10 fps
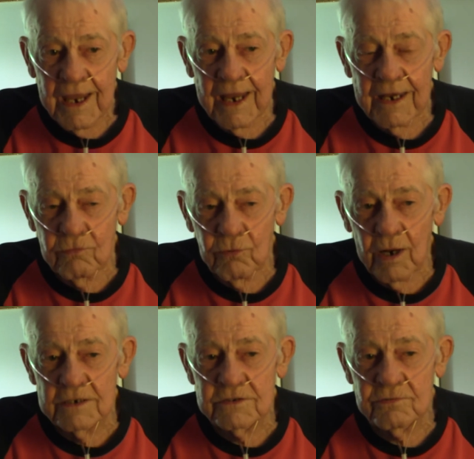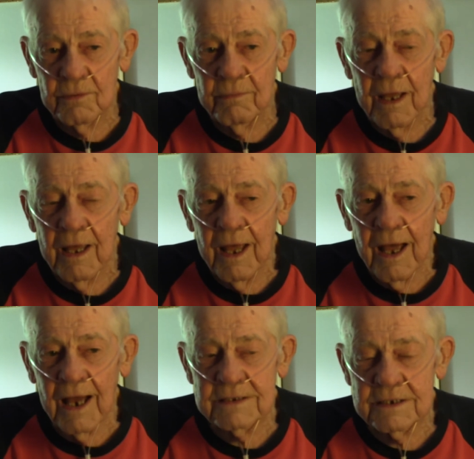and it runs from,
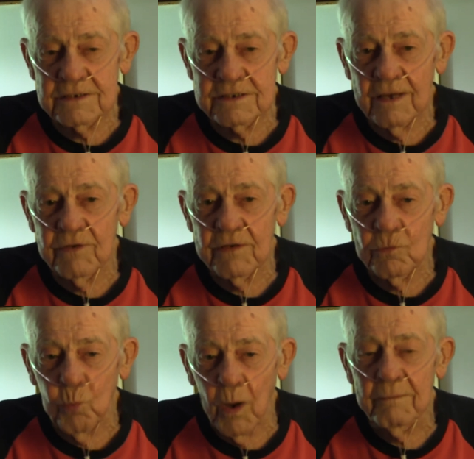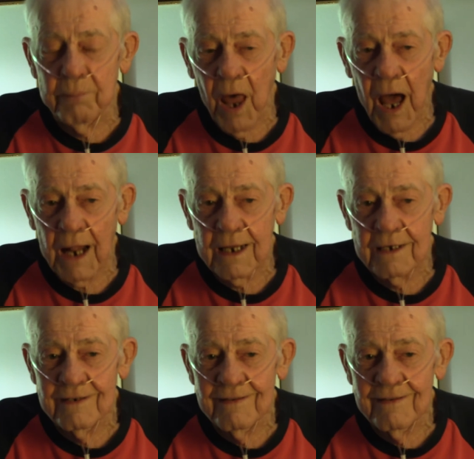I think, seventy one block